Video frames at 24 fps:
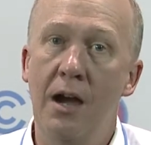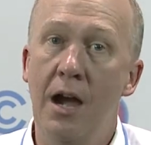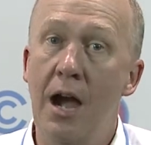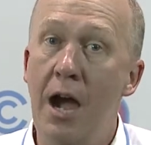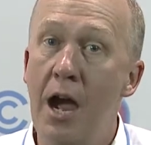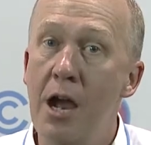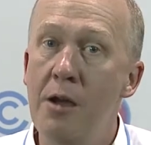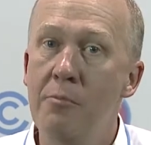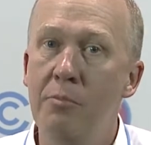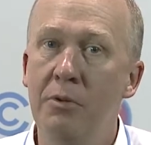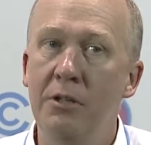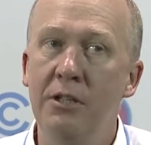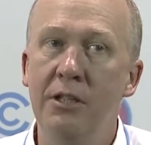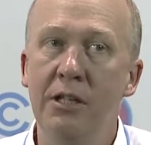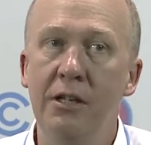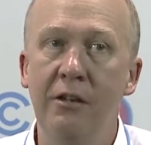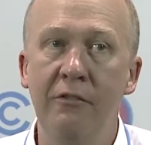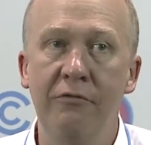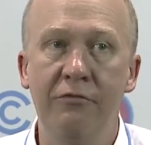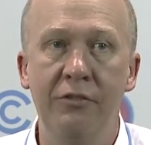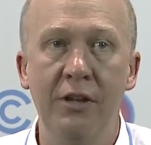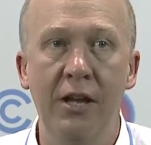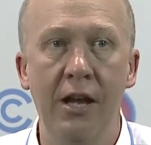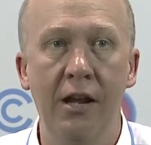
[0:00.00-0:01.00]
I
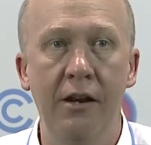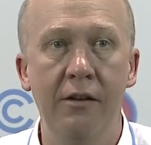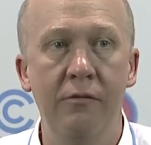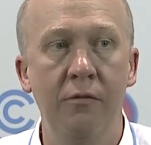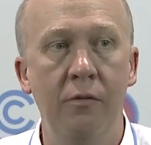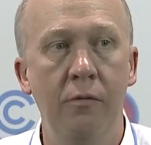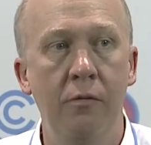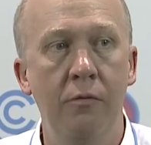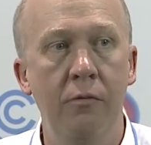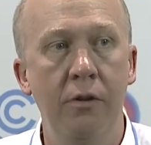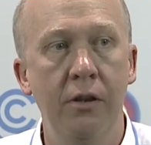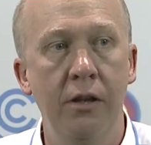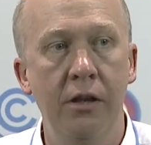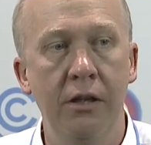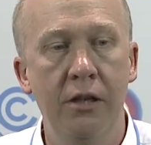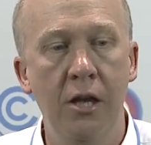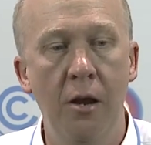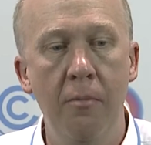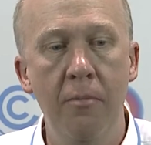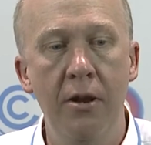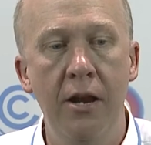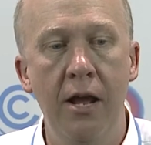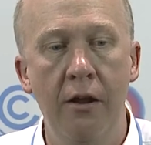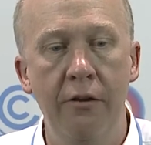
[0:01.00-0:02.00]
believe that
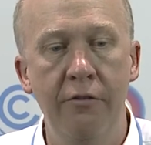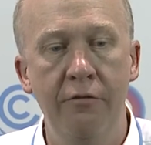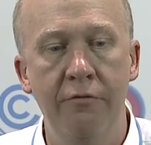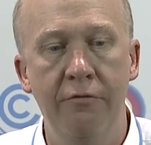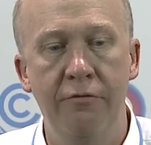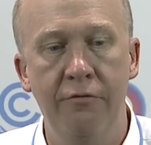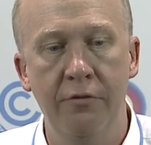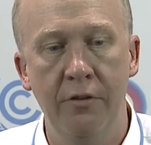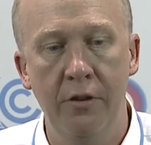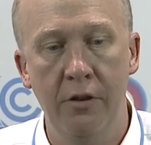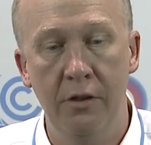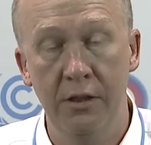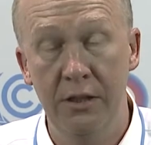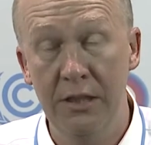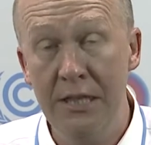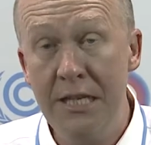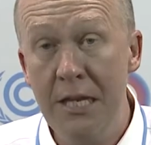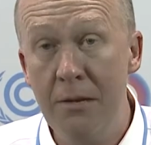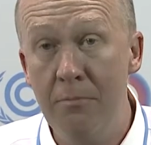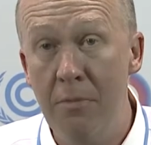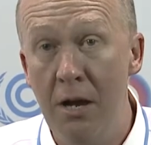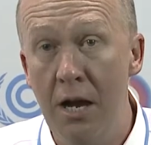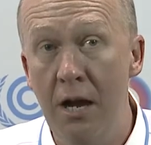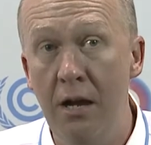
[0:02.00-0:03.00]
coming out of
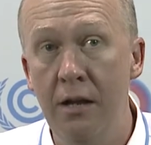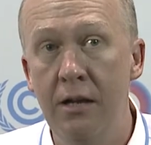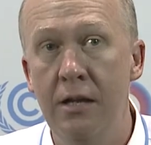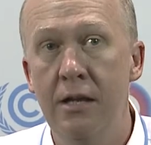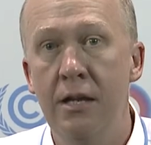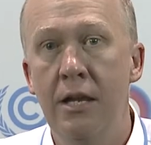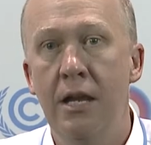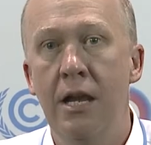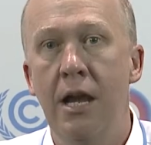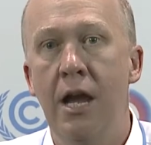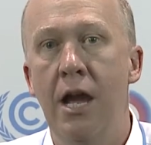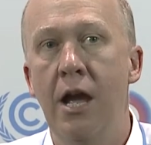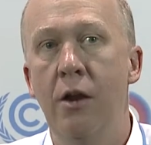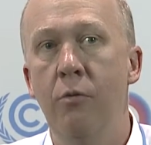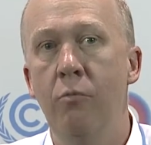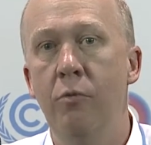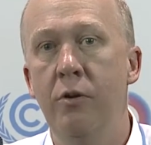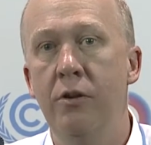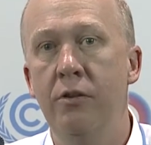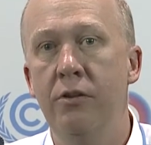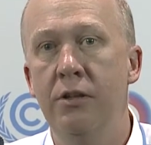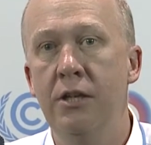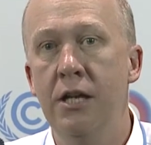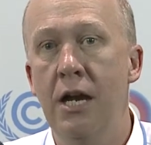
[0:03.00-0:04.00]
Lima and
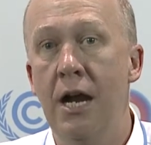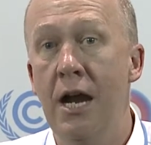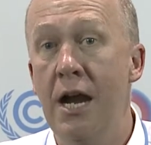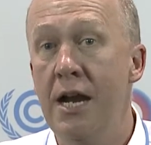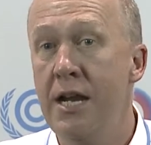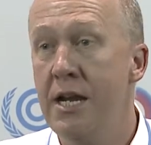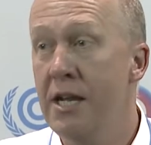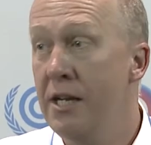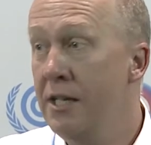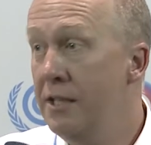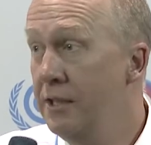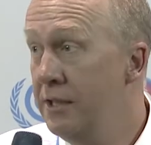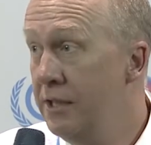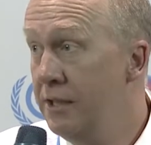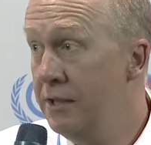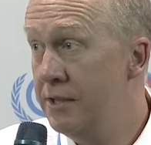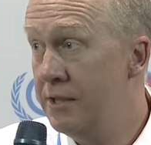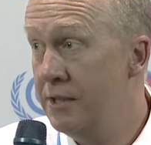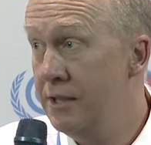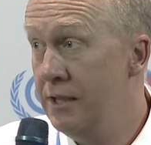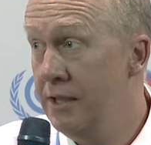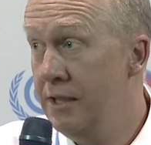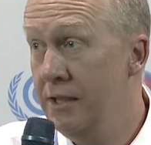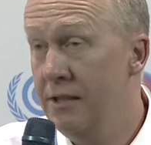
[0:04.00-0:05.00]
with the
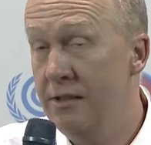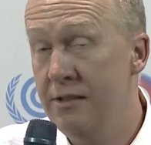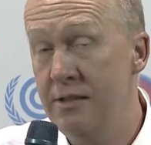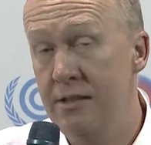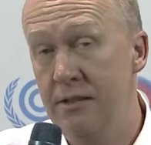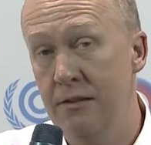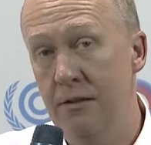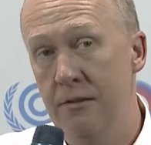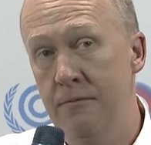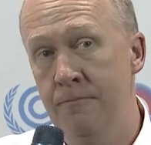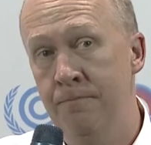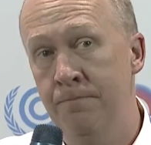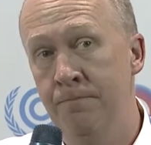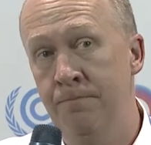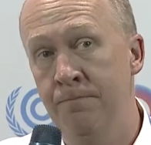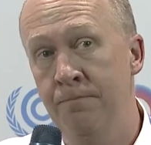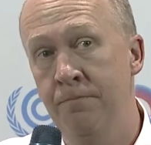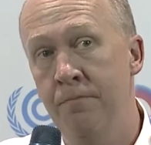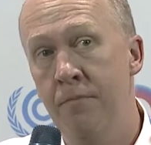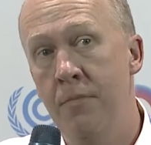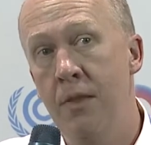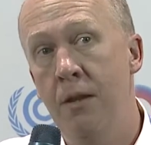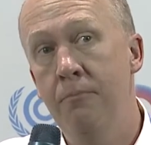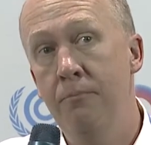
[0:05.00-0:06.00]
INDCs
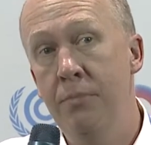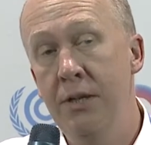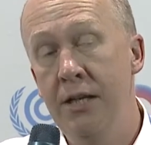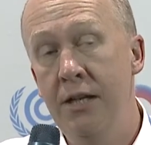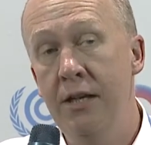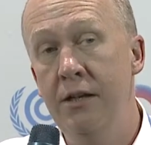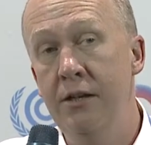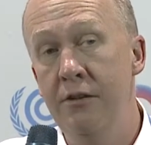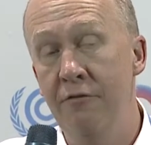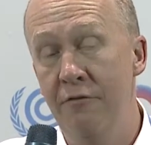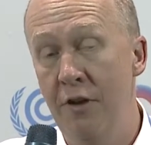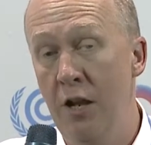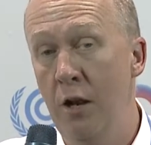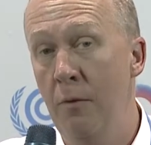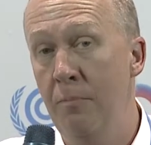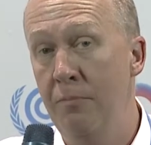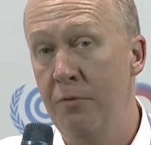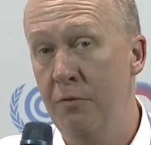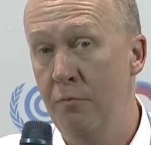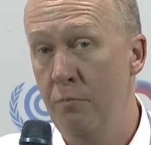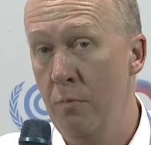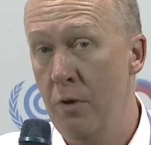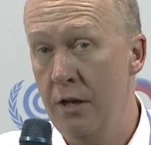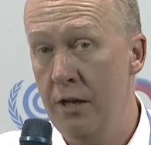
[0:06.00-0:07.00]
being
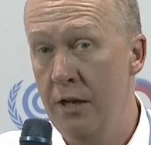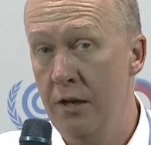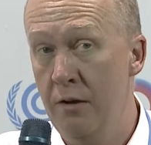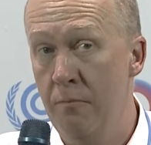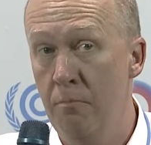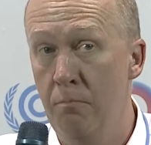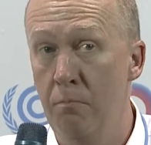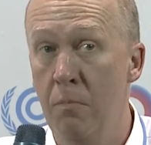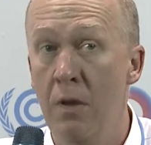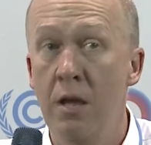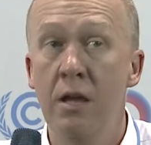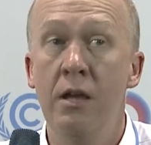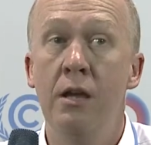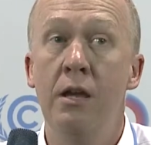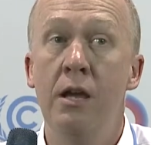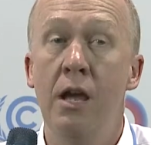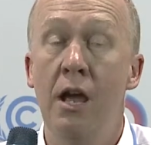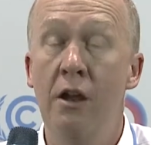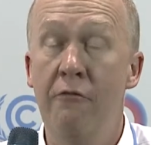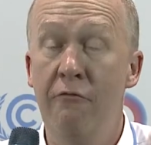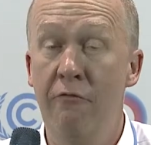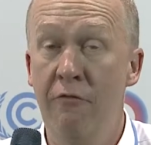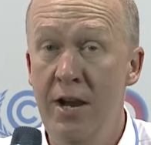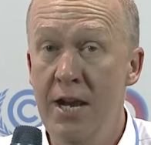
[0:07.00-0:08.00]
developed in
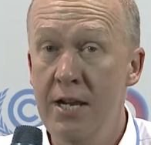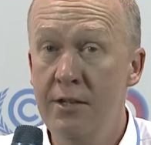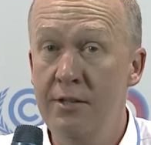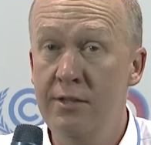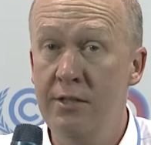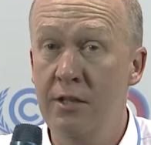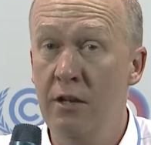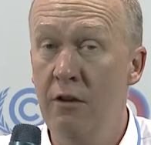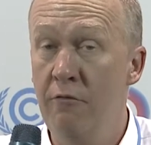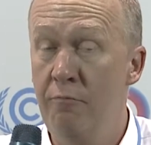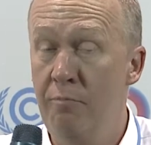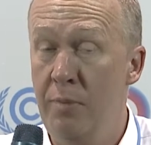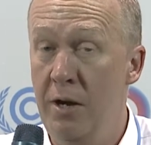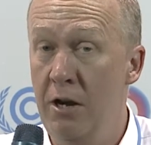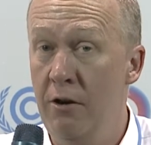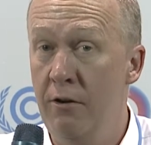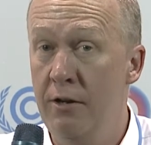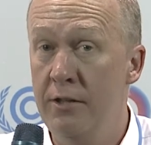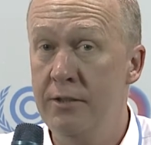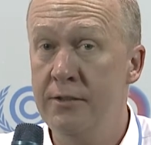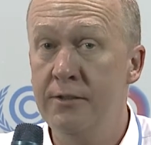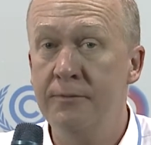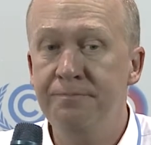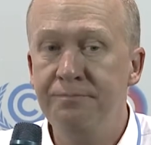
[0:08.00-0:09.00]
advance of
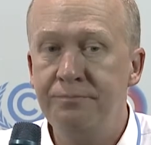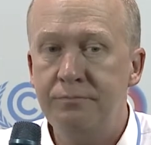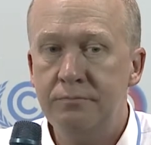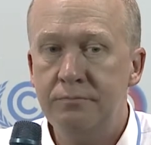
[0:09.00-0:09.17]
Paris,